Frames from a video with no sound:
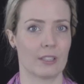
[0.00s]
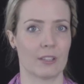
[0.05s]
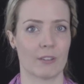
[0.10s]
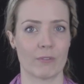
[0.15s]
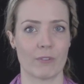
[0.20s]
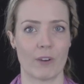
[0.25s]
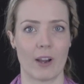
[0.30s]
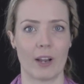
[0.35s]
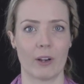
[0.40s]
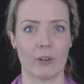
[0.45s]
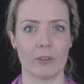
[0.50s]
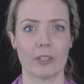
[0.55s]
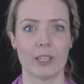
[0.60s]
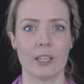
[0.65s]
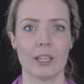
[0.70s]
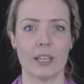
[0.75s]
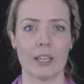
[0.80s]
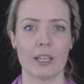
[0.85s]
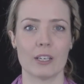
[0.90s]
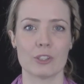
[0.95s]
in the file,
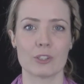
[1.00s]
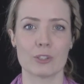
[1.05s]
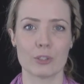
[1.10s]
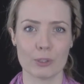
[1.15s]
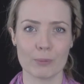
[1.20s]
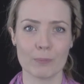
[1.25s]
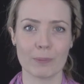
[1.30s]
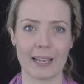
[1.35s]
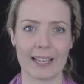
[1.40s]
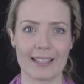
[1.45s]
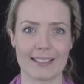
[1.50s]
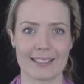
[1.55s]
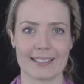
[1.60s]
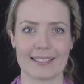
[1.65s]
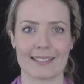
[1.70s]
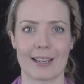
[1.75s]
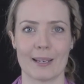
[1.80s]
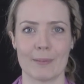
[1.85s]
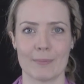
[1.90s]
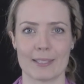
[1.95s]
it should play the
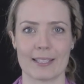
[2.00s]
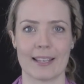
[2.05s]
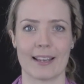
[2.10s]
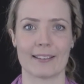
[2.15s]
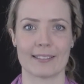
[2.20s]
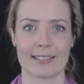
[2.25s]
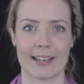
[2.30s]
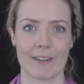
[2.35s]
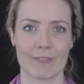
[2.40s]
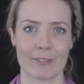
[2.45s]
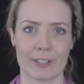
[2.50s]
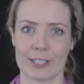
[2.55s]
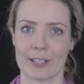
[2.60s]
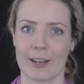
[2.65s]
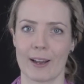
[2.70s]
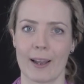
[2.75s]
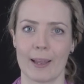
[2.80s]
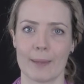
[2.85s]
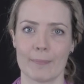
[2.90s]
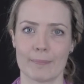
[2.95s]
same sound every
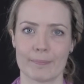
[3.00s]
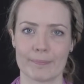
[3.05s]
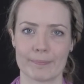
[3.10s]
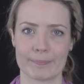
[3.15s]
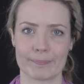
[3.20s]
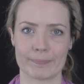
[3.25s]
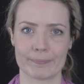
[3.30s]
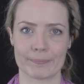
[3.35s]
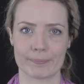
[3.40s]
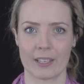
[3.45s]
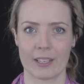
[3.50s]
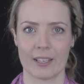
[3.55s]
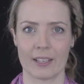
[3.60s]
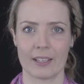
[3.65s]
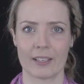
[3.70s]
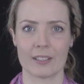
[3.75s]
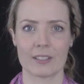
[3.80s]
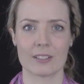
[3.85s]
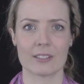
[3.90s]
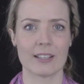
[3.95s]
time.
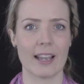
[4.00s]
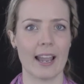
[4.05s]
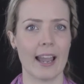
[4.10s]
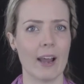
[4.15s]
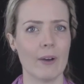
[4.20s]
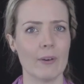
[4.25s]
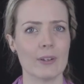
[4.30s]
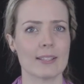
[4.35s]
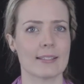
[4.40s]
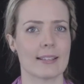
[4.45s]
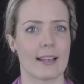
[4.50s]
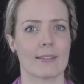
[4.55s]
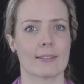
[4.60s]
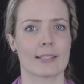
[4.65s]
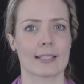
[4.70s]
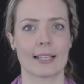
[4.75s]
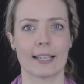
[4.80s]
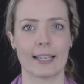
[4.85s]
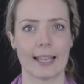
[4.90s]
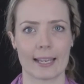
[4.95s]
So how are
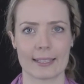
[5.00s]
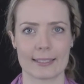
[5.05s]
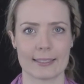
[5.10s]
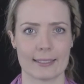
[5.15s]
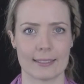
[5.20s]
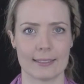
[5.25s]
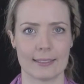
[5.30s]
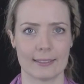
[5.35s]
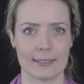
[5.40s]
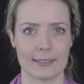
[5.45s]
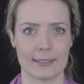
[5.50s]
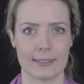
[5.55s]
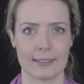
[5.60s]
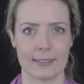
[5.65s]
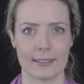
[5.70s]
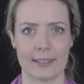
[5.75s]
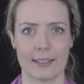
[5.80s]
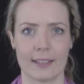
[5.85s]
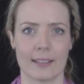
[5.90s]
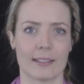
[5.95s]
sounds collected?
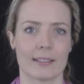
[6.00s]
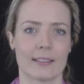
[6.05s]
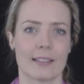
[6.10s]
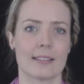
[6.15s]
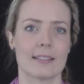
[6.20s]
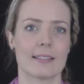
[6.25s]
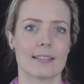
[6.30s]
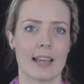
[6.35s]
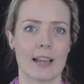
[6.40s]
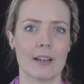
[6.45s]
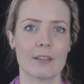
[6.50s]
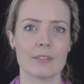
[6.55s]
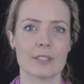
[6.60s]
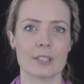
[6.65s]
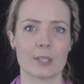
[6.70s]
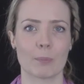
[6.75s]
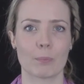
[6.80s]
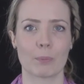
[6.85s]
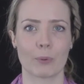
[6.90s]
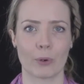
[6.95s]
The
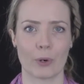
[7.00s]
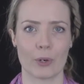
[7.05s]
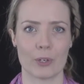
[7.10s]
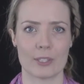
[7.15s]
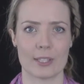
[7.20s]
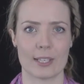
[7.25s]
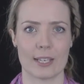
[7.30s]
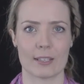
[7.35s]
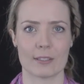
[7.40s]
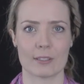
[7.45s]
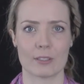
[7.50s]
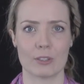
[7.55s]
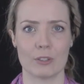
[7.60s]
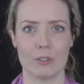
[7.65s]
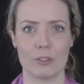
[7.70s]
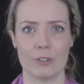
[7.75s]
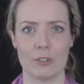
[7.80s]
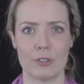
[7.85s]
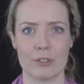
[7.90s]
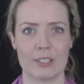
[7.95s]
sounds are processed
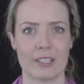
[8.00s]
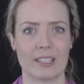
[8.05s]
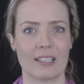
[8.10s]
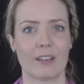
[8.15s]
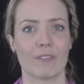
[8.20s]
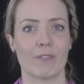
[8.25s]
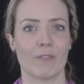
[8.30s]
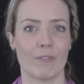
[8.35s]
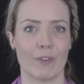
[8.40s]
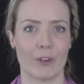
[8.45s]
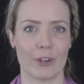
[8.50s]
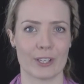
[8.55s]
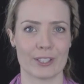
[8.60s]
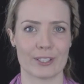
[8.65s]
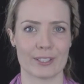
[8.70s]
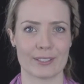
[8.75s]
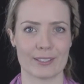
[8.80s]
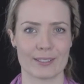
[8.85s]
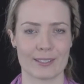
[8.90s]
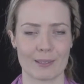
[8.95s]
using
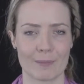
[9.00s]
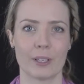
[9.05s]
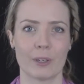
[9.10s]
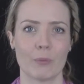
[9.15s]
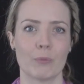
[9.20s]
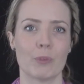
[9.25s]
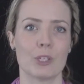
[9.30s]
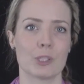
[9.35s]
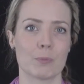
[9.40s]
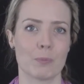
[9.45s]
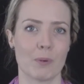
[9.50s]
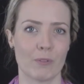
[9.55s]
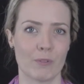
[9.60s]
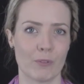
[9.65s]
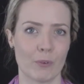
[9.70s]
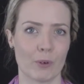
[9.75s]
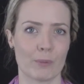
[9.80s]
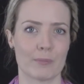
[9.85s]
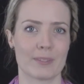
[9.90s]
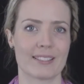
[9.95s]
converters, which
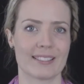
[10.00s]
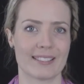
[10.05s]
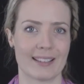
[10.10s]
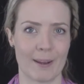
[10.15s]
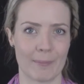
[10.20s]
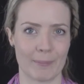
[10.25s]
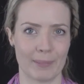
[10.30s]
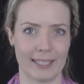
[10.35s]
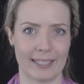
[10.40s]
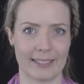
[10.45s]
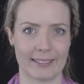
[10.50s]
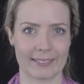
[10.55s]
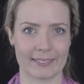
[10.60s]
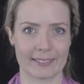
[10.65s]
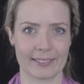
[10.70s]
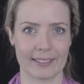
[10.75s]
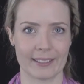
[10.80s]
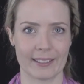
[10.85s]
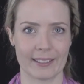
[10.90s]
perform sampling.